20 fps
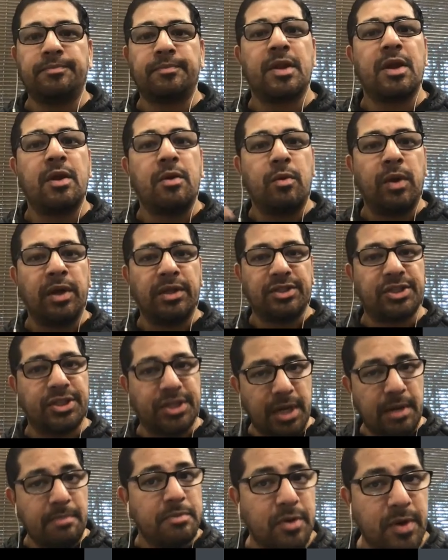with
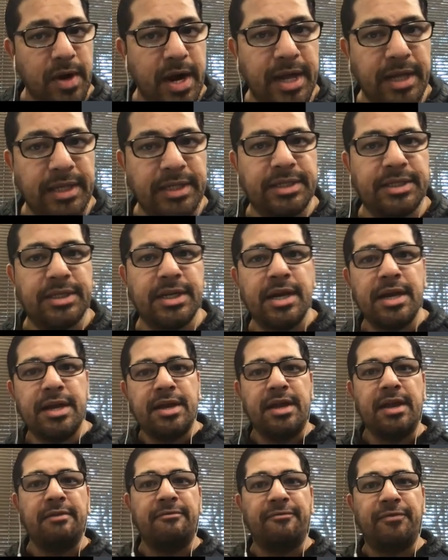some credits,
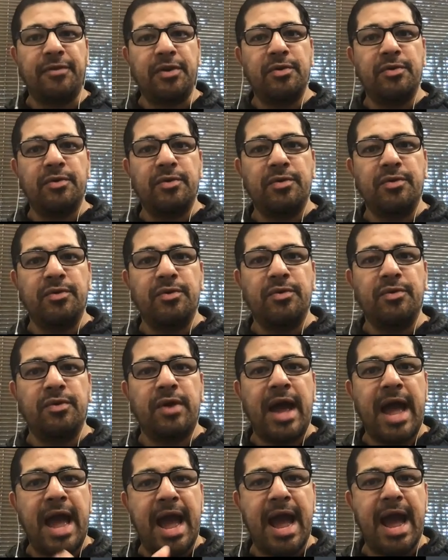if you
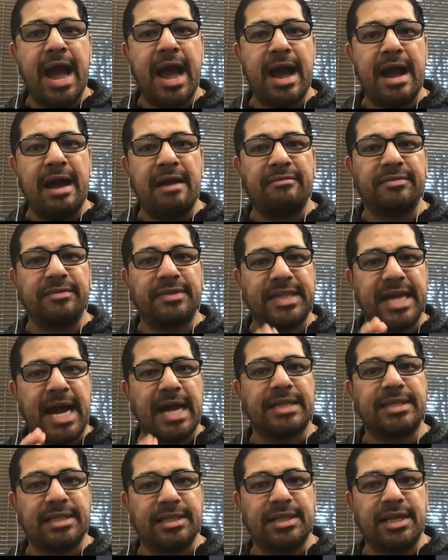have taxes